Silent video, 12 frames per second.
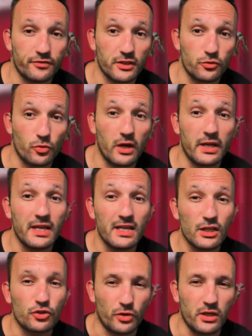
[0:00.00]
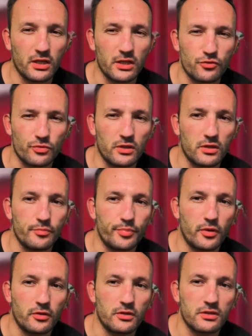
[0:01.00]
It's why training is really
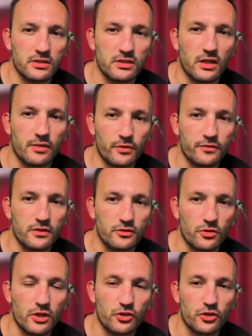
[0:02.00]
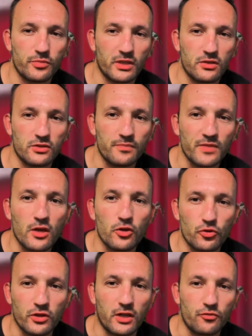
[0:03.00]
important in this type of situation, because
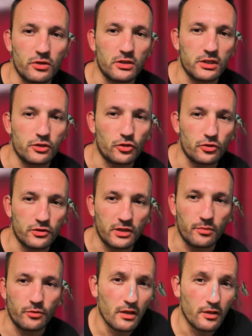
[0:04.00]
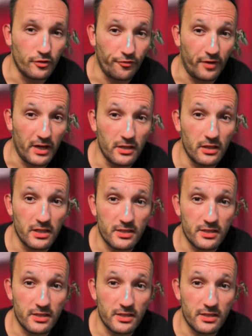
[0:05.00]
you can really turn the table. The final